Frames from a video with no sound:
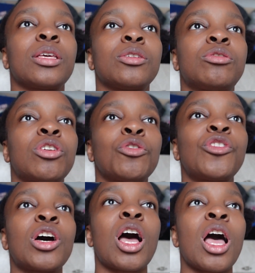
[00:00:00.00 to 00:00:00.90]
so
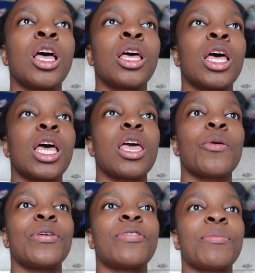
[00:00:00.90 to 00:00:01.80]
far,
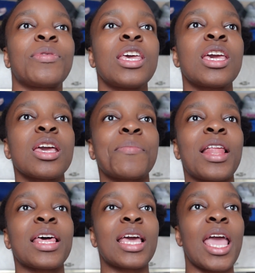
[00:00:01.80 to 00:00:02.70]
if I'm thinking
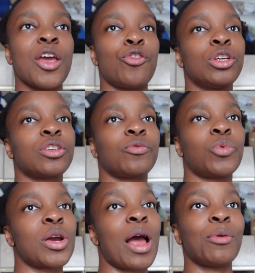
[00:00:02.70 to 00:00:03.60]
about areas of
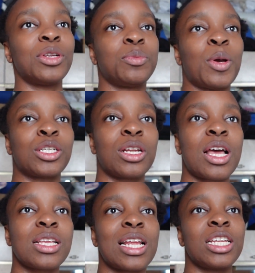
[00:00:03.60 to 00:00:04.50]
where I would
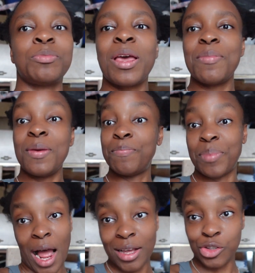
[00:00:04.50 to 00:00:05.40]
specialize, and this may be
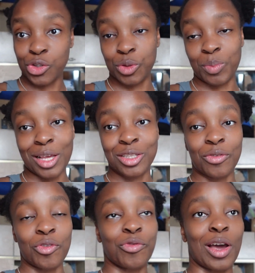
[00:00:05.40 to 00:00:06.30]
biased just based
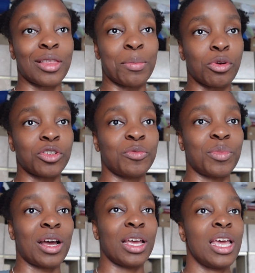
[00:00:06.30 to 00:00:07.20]
off the fact that most of
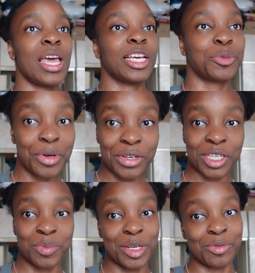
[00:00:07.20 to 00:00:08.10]
my experience
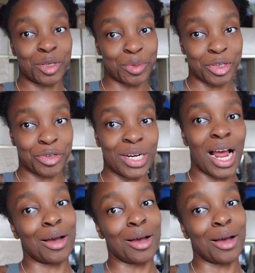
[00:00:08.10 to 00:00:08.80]
has been in respiratory,